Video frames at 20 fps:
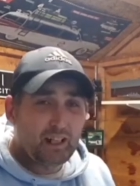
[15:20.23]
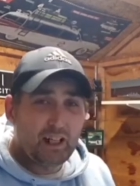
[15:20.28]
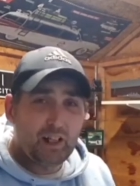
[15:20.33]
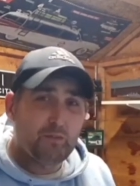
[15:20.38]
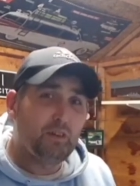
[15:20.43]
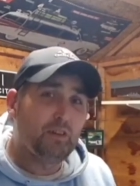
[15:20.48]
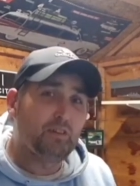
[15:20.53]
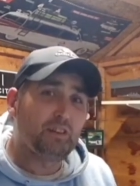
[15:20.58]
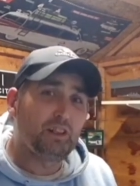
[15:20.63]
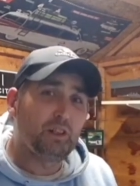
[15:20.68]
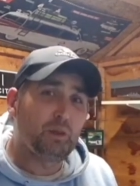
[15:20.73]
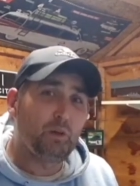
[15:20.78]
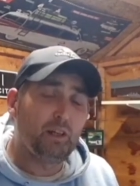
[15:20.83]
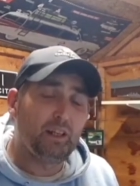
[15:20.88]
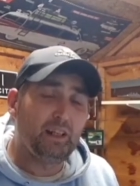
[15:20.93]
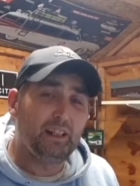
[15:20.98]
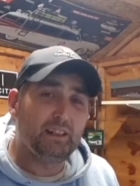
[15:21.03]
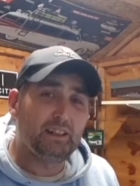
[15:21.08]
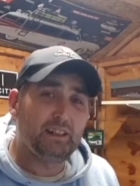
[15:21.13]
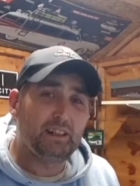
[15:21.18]
find that. I found
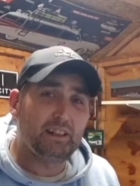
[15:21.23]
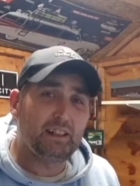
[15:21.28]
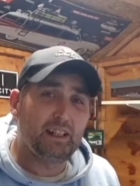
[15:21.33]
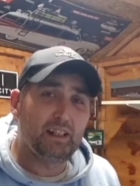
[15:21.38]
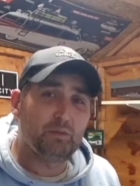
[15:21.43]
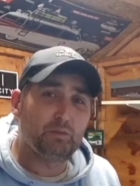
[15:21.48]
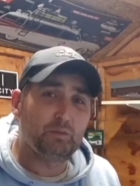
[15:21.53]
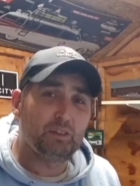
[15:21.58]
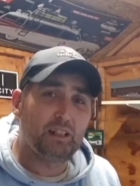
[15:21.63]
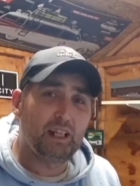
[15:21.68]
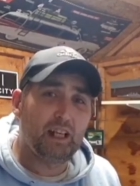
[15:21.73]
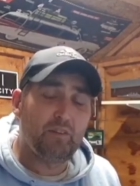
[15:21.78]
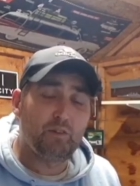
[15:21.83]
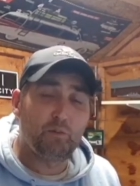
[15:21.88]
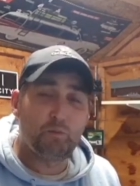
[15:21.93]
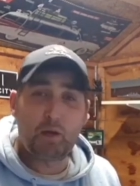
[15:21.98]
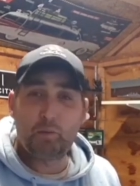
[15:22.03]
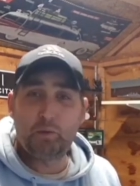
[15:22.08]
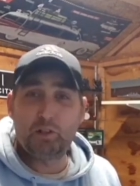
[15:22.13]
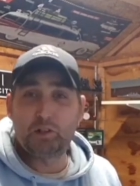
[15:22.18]
it quite easy to get them
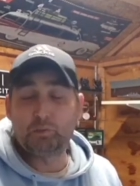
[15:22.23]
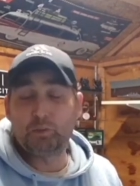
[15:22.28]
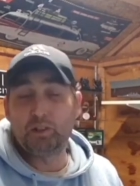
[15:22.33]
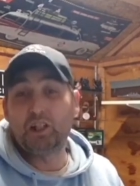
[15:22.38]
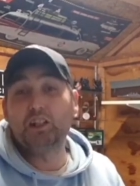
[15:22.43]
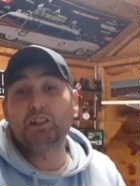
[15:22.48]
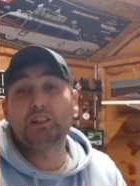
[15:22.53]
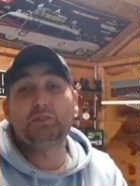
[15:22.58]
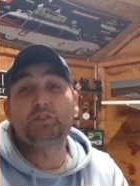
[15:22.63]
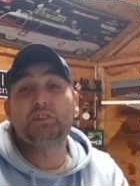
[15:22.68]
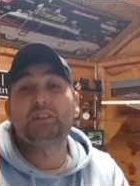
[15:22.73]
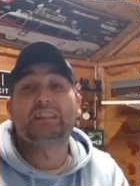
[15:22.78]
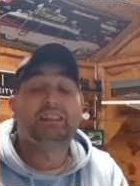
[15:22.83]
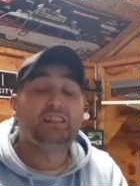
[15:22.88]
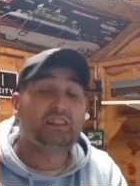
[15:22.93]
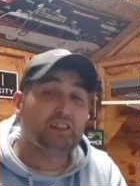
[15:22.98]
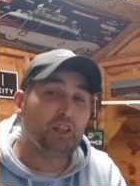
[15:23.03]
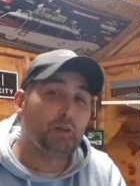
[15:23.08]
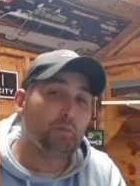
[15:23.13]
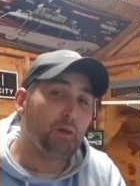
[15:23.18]
together. Maybe it's because
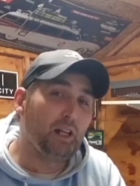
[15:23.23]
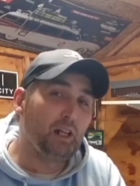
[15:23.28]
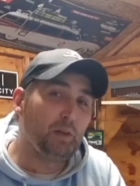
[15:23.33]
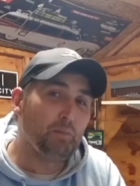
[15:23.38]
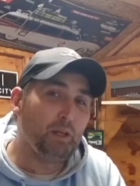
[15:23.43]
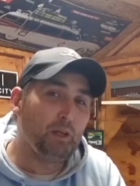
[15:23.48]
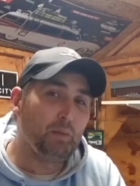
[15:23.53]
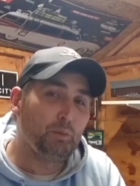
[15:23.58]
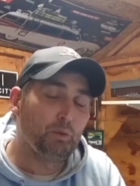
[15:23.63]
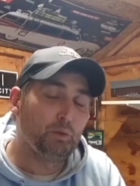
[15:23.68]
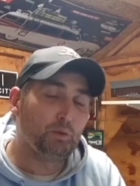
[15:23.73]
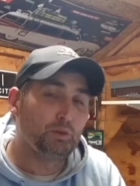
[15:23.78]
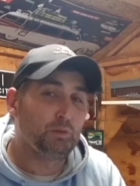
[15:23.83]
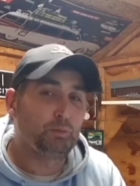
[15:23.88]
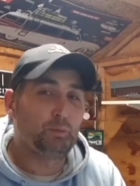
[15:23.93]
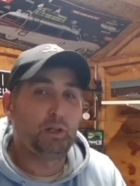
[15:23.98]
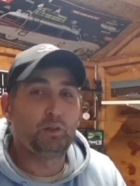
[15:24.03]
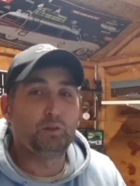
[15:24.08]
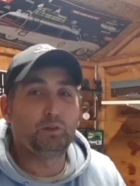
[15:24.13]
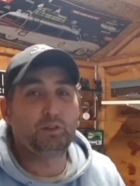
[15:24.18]
I've seen so many
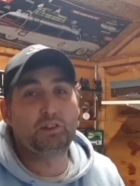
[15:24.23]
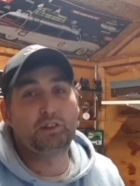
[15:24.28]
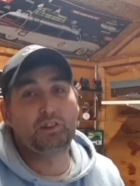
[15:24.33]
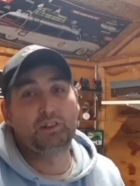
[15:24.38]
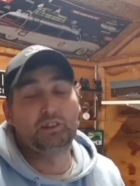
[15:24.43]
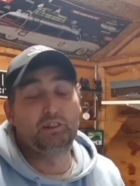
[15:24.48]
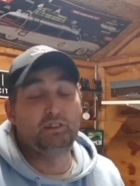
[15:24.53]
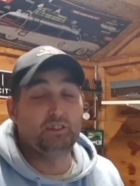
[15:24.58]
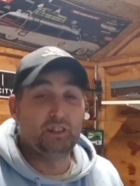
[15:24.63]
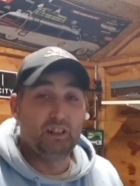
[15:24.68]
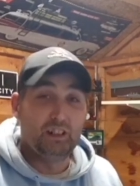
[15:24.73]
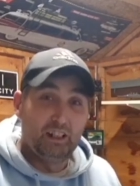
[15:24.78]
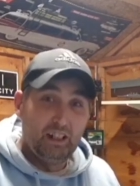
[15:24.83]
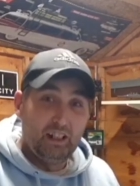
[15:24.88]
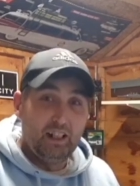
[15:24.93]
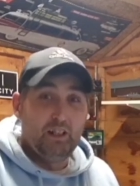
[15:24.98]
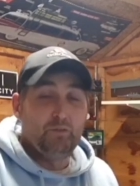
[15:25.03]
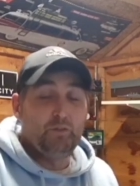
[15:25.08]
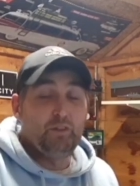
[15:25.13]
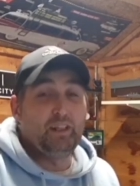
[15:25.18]
people's posts
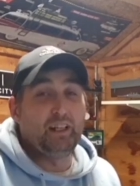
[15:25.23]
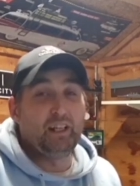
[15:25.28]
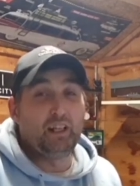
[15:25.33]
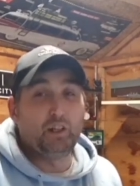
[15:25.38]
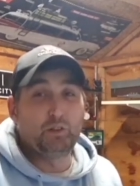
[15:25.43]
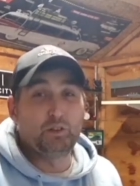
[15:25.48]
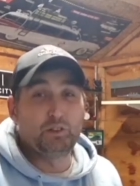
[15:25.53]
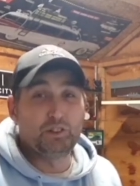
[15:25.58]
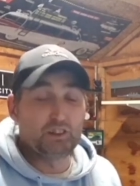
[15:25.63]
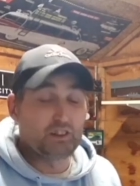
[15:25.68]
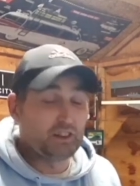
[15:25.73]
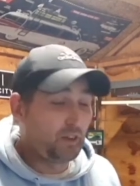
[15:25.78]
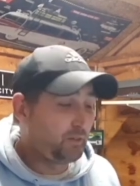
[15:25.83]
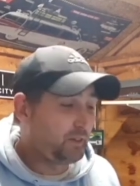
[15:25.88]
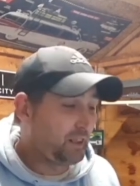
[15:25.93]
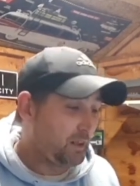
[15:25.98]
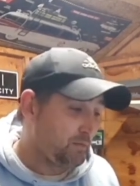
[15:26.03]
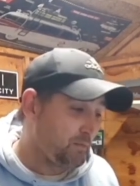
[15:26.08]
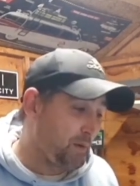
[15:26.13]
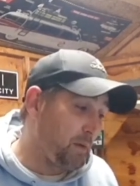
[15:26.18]
and videos
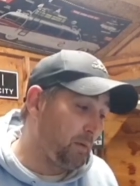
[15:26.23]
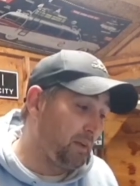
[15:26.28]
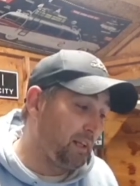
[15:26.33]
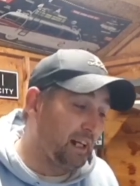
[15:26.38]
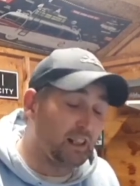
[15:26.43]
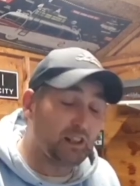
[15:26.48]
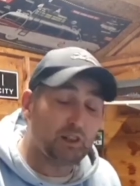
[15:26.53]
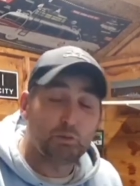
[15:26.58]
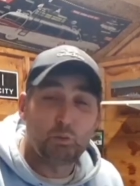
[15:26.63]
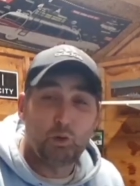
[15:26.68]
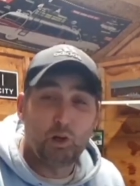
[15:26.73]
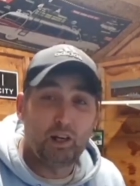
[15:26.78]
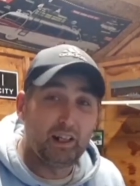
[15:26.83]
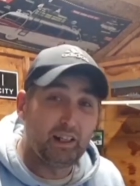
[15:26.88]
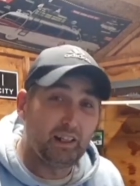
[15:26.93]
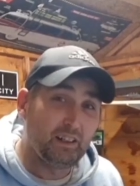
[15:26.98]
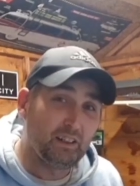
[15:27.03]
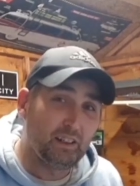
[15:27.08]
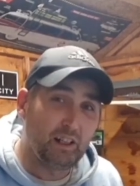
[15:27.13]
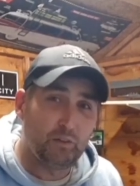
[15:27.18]
and stuff that maybe that's
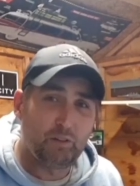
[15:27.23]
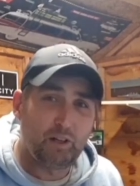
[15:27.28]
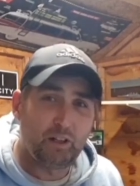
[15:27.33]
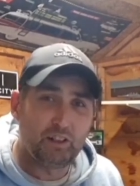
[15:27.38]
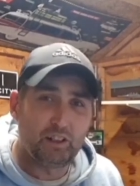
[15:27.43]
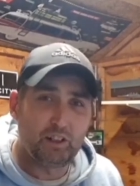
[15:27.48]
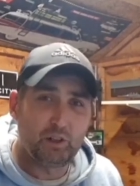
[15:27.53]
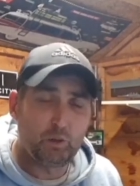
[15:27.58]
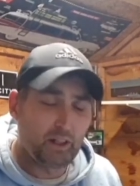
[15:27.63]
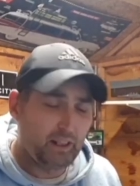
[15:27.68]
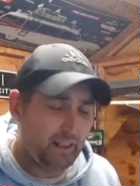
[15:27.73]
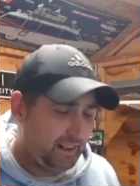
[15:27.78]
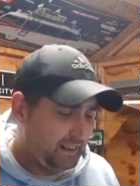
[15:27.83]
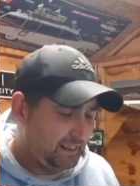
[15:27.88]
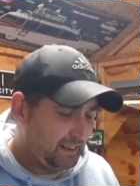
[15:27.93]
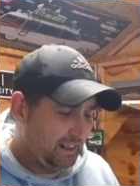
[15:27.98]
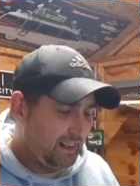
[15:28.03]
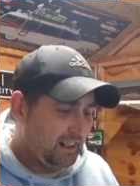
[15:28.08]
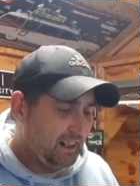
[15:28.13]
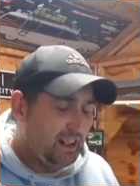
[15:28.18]
why I found it
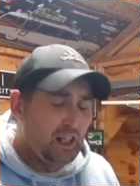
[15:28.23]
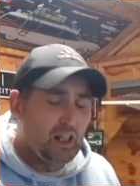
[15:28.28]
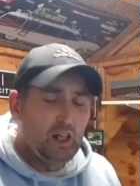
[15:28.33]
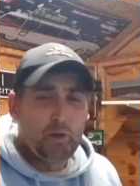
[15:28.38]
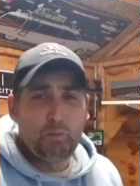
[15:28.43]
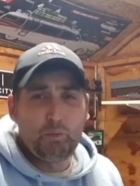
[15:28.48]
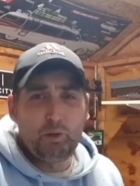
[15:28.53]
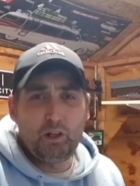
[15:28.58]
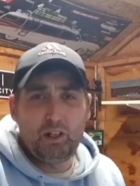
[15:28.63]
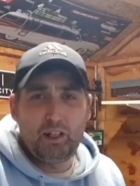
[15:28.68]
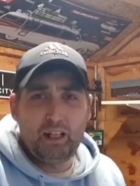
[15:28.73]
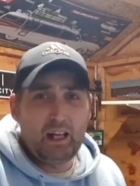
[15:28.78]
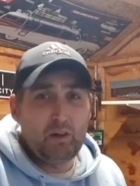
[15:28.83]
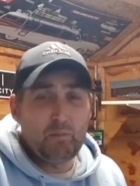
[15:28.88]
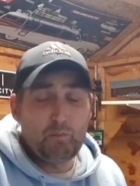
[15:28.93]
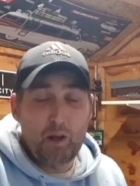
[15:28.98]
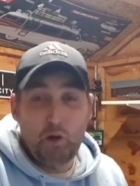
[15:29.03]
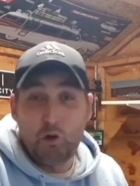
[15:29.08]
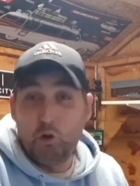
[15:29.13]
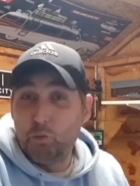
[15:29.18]
quite easy.
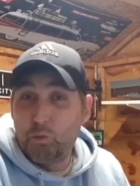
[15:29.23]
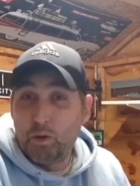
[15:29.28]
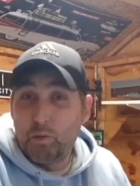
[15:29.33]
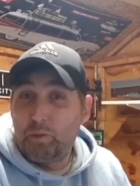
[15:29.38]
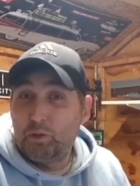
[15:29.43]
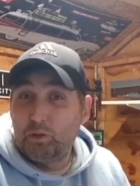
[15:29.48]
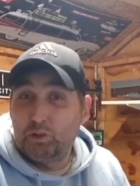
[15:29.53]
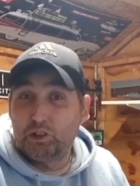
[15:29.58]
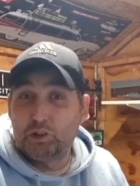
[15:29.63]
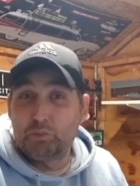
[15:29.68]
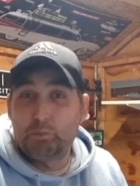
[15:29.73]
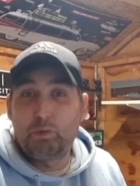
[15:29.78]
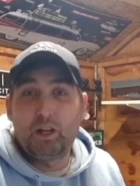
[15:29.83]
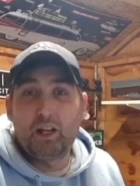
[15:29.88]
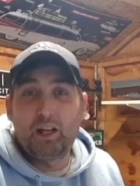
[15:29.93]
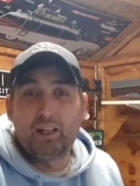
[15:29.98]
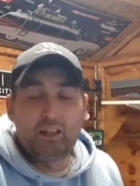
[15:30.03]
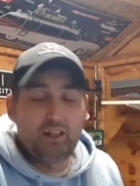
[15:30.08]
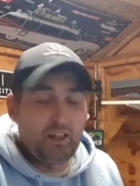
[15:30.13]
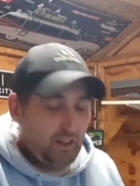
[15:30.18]
But yeah, or maybe it was
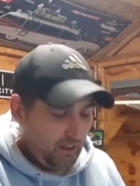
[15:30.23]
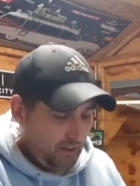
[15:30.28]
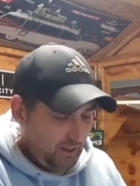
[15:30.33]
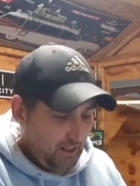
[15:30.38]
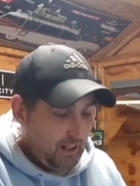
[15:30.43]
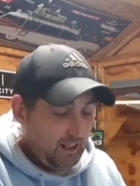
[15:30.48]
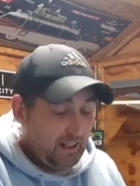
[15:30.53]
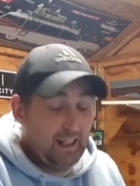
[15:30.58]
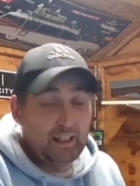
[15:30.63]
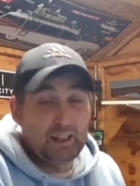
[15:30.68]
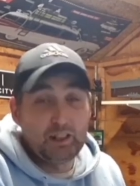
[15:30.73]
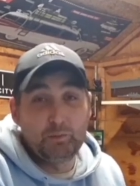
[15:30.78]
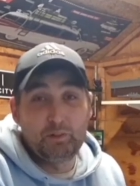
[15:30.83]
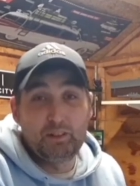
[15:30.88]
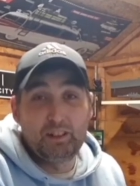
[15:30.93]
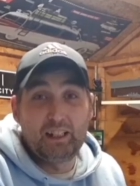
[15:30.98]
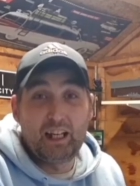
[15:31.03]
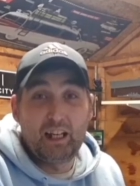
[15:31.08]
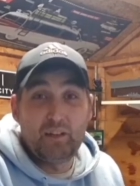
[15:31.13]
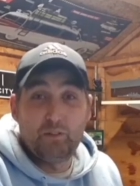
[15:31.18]
just blind luck that
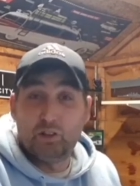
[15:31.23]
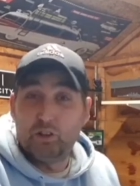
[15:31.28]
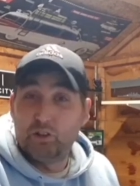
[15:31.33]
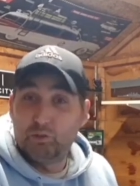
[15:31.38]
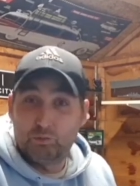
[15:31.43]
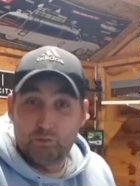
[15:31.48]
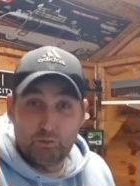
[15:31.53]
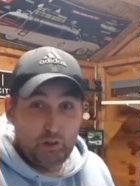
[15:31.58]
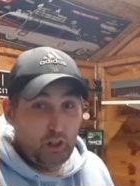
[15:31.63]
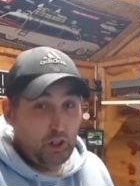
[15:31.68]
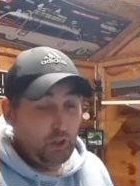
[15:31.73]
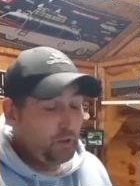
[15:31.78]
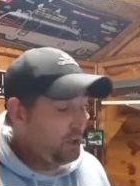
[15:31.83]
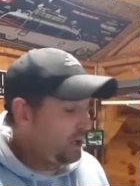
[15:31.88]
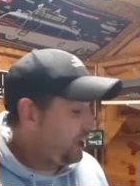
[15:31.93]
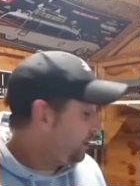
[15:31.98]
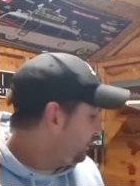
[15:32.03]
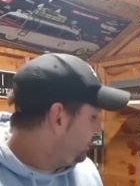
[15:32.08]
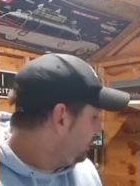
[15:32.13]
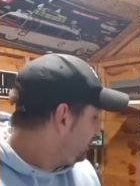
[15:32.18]
getting them together. Who